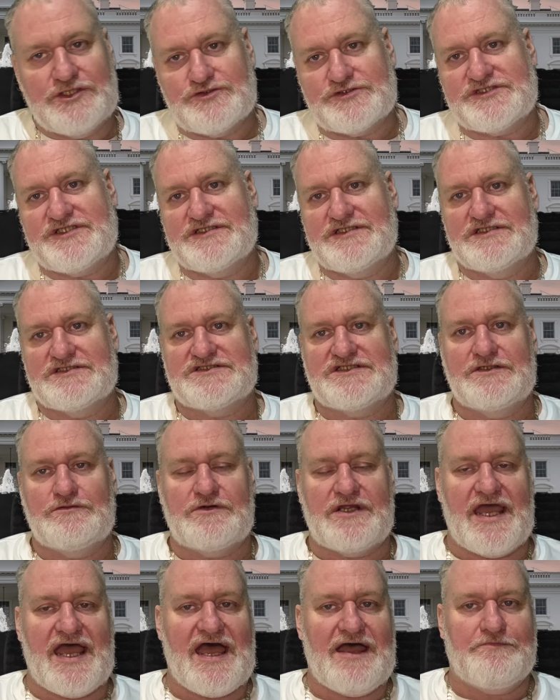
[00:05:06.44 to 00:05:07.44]
interesting to see
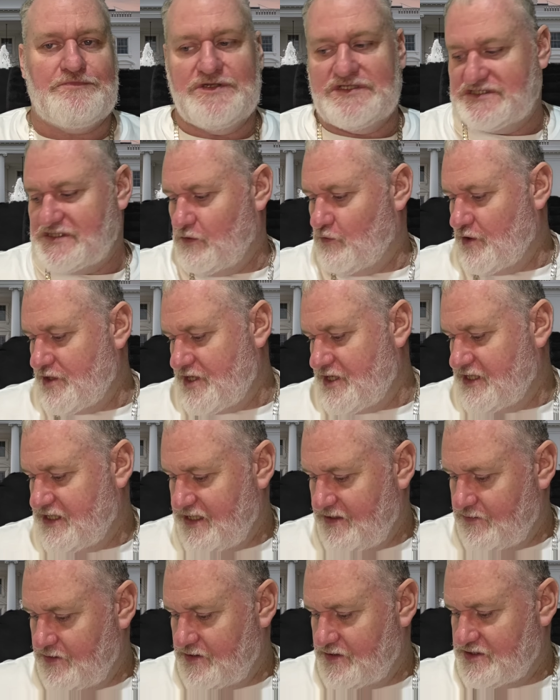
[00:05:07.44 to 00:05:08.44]
what happens. I wanted to
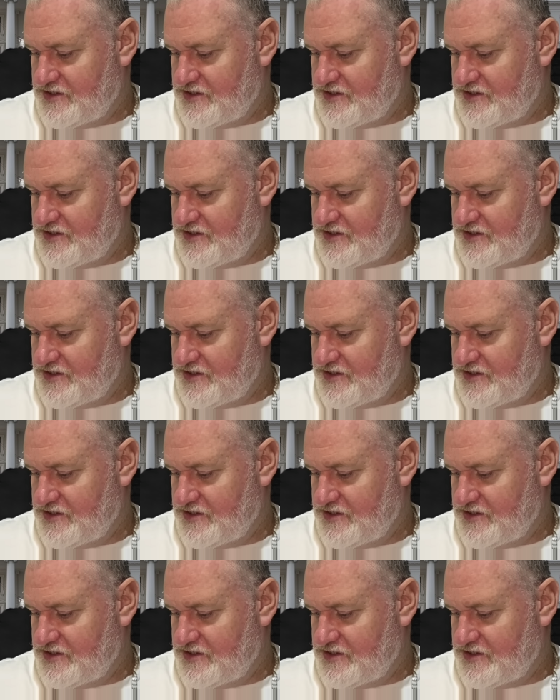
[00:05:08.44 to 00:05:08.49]
give you